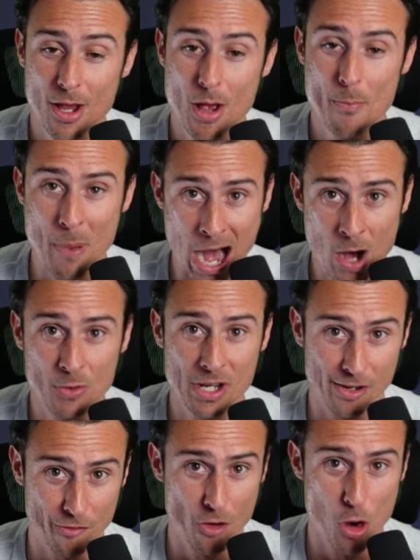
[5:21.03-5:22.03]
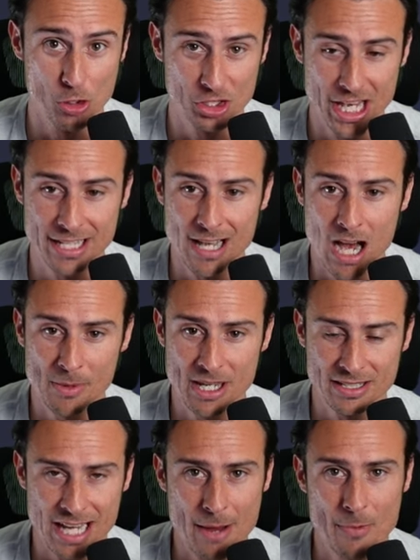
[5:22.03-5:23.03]
pounding, folks. They dominated
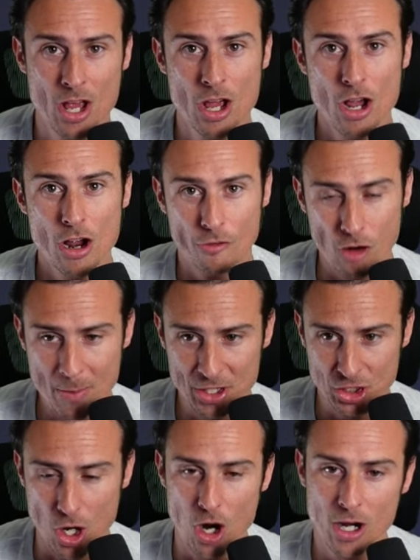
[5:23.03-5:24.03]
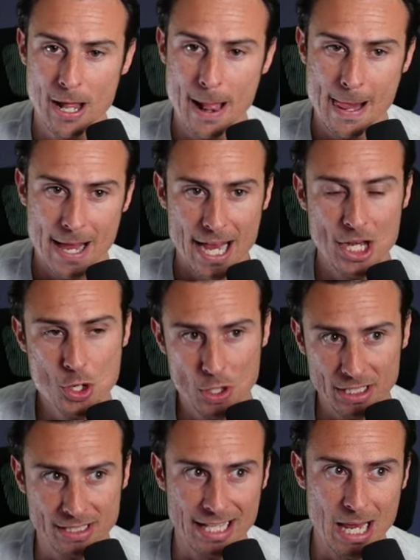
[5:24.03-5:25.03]
this game from the start. And you
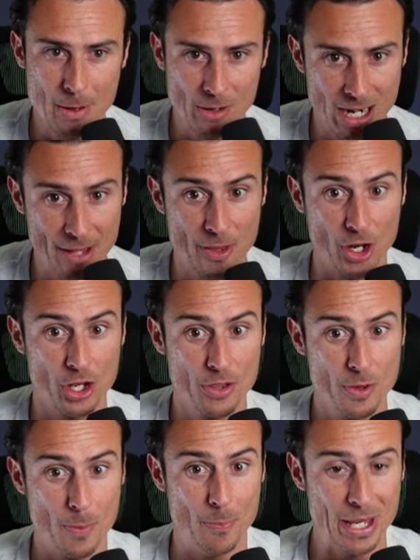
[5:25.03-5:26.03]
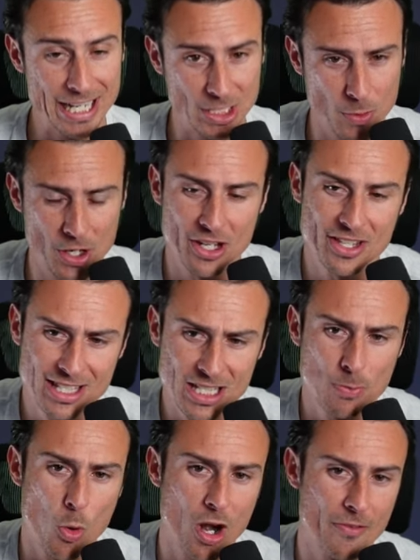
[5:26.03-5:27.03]
could say maybe not the biggest winner. This is
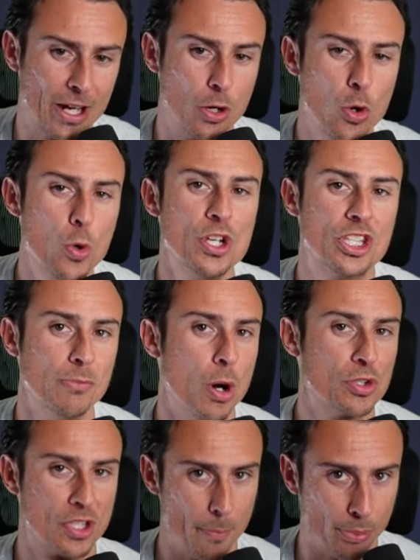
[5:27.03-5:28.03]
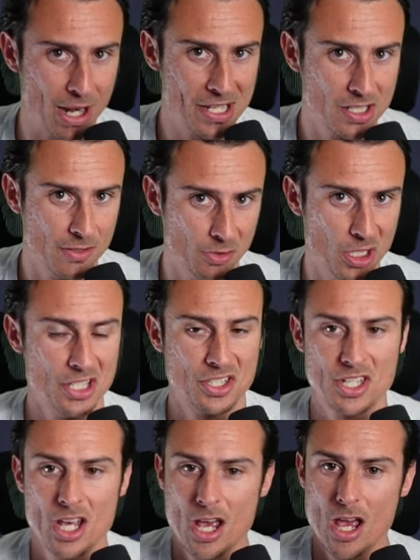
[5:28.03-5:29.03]
more of like who is the most impressive list.